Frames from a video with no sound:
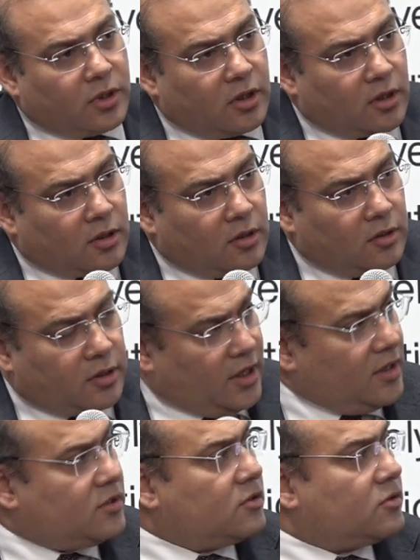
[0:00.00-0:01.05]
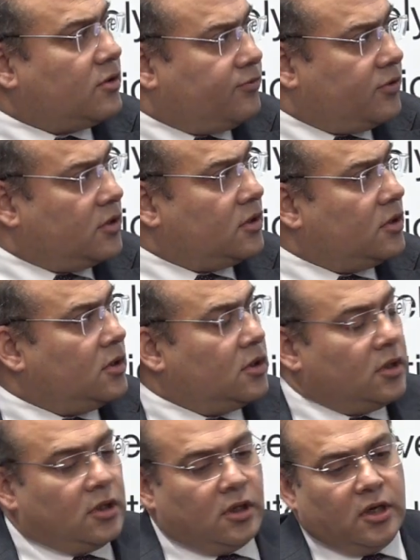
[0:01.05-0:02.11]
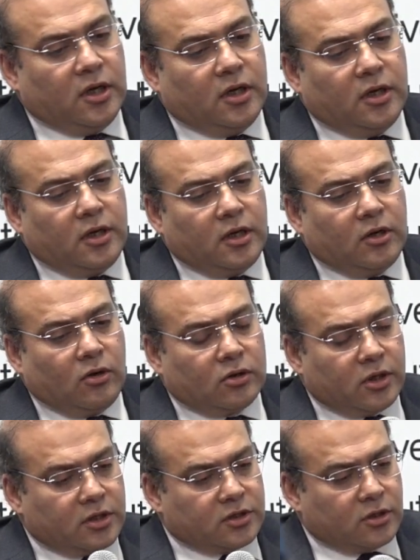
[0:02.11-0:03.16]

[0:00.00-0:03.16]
when a case is referred, an alternate